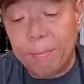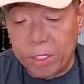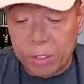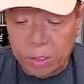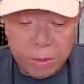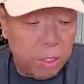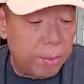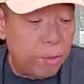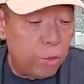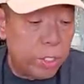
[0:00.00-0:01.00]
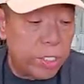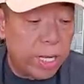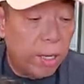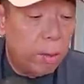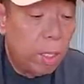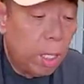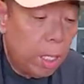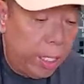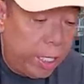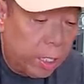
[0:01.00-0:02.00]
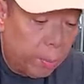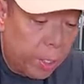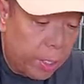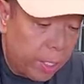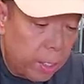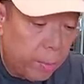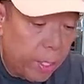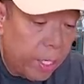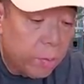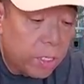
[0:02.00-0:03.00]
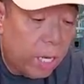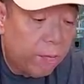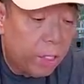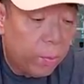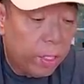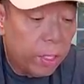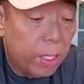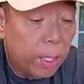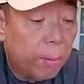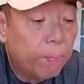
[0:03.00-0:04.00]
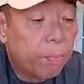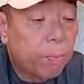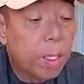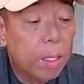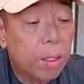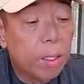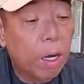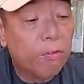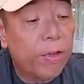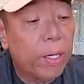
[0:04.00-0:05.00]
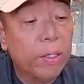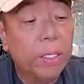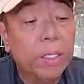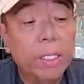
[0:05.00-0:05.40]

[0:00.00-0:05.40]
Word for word: muscle. So let me switch now, eat the burn end, the burn end that was covered with uh, caul fat here.